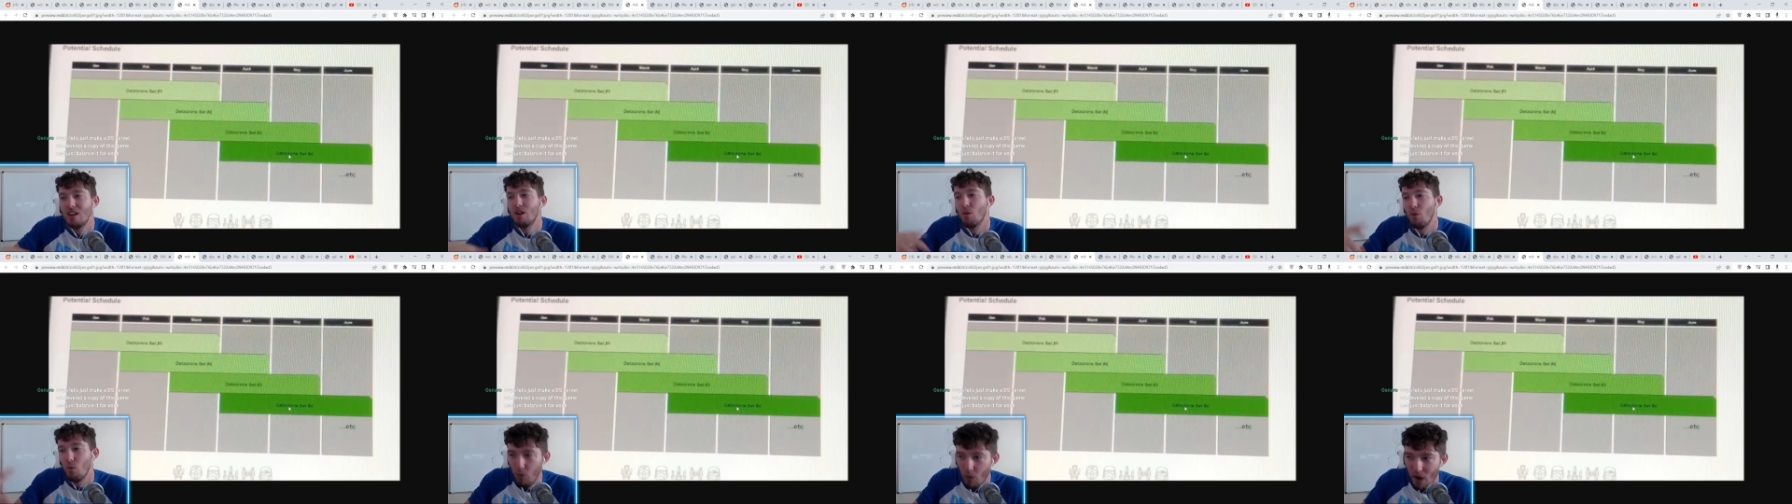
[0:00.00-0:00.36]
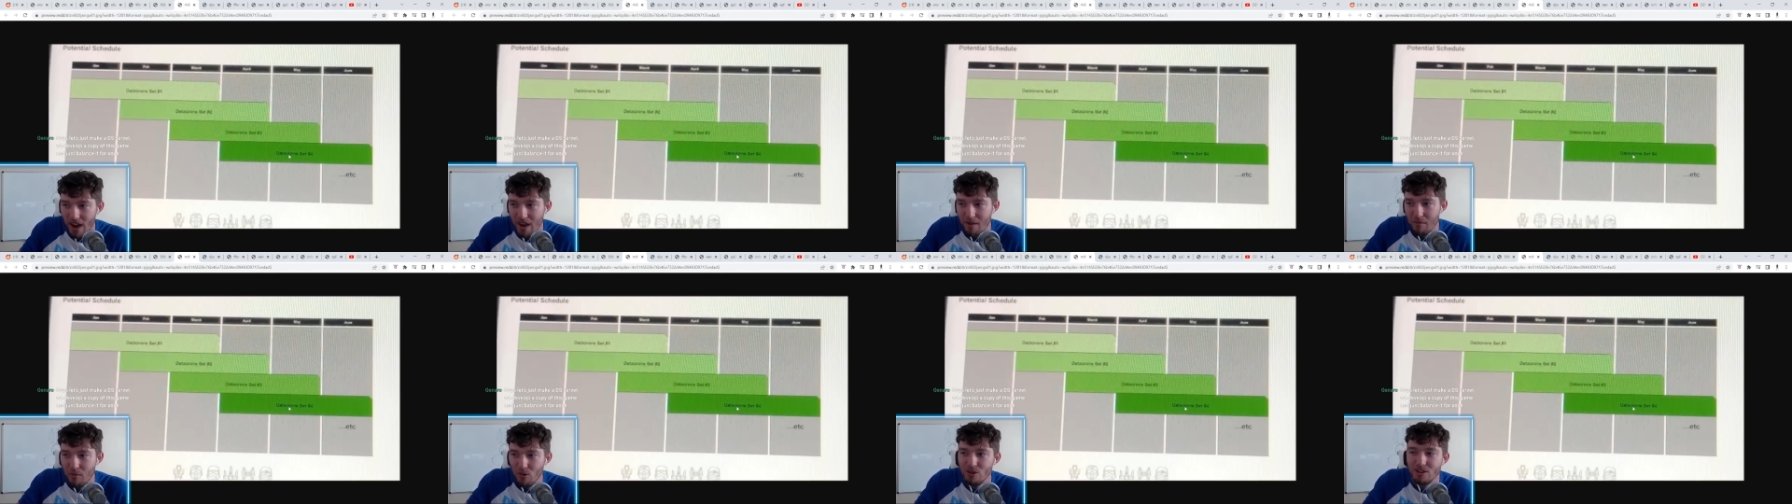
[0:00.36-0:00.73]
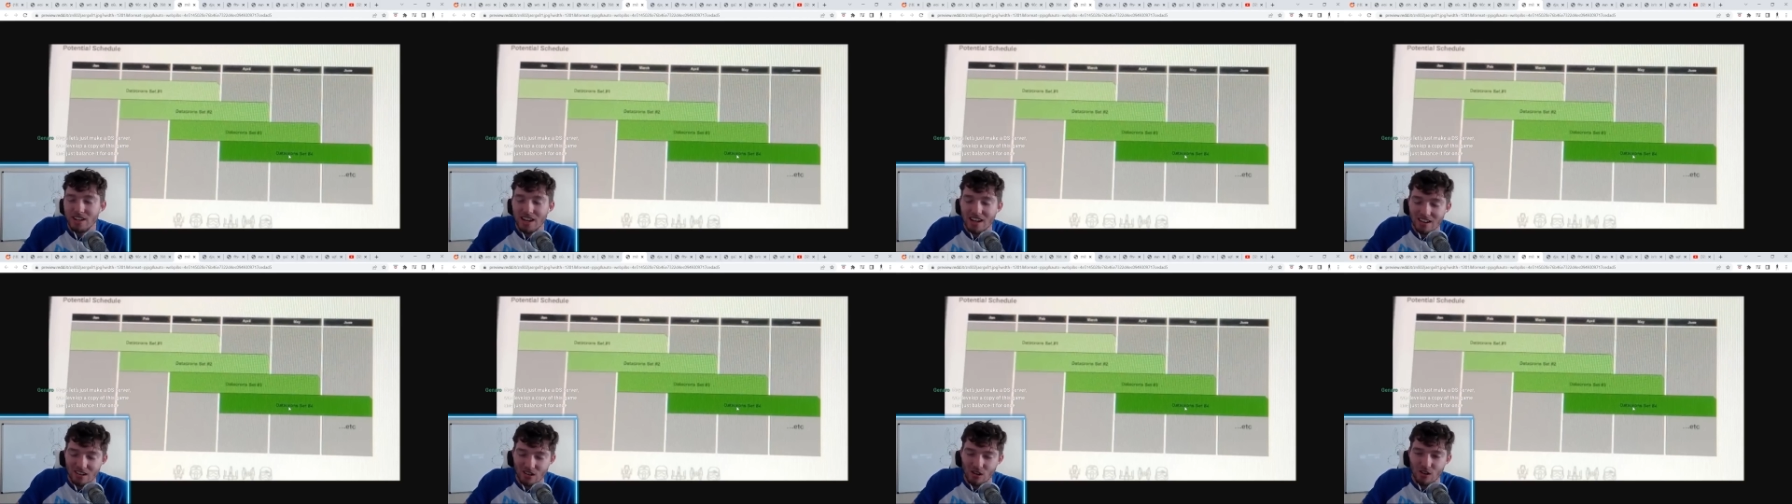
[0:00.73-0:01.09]
way more
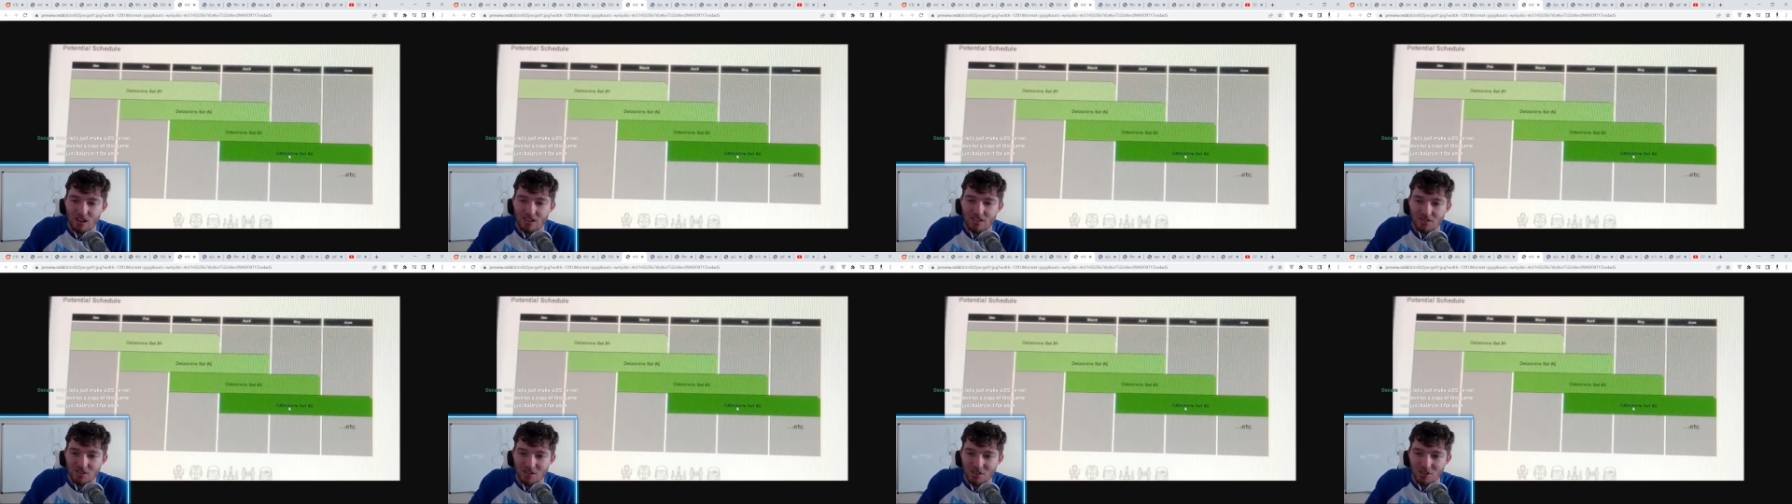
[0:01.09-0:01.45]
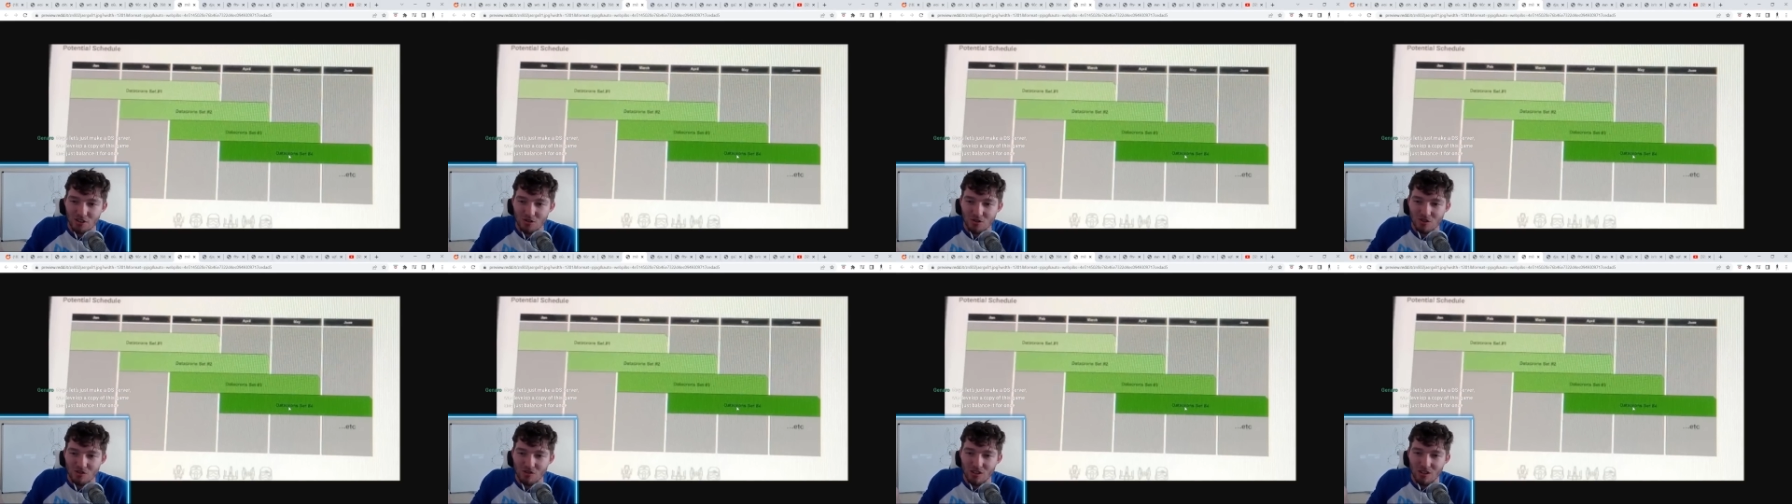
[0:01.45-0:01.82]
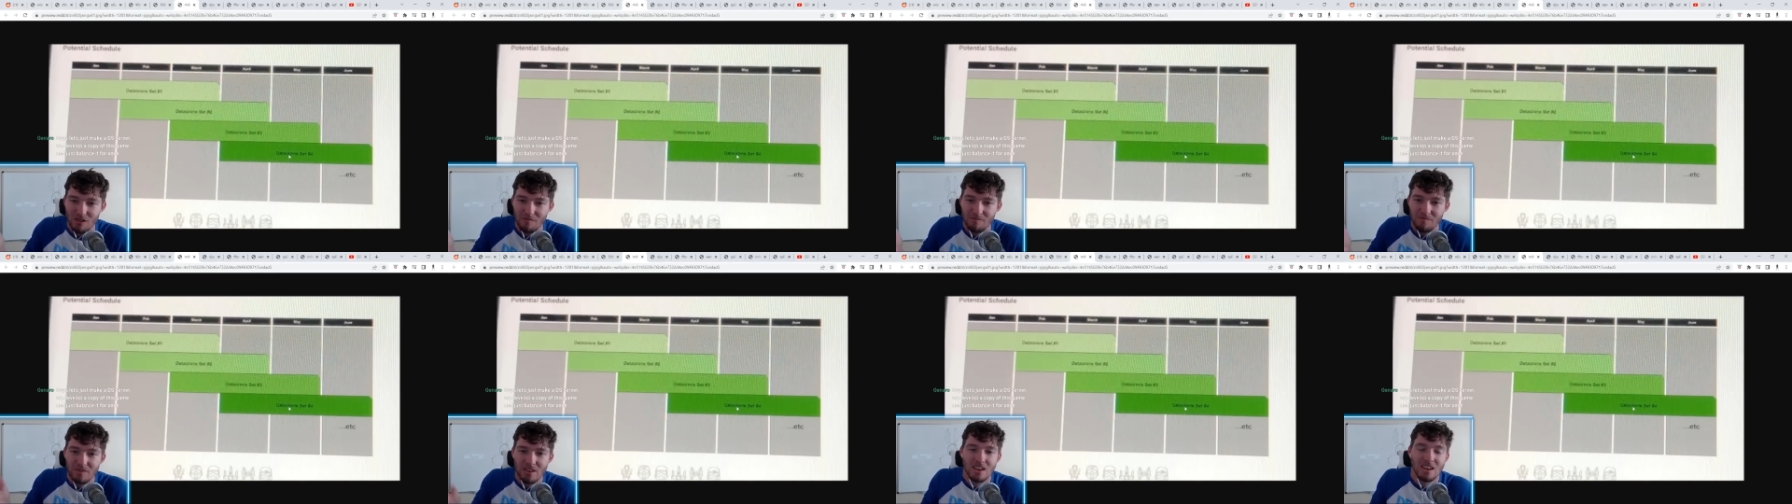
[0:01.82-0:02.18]
datacrons to choose
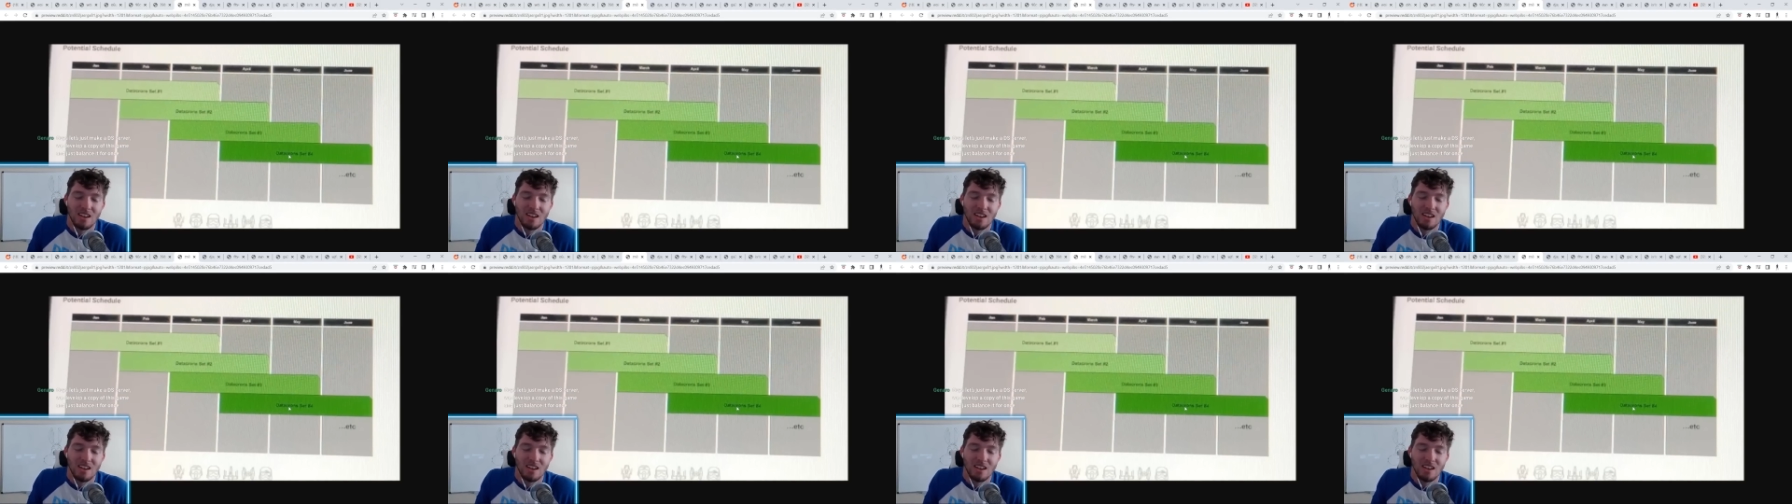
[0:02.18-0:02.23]
from,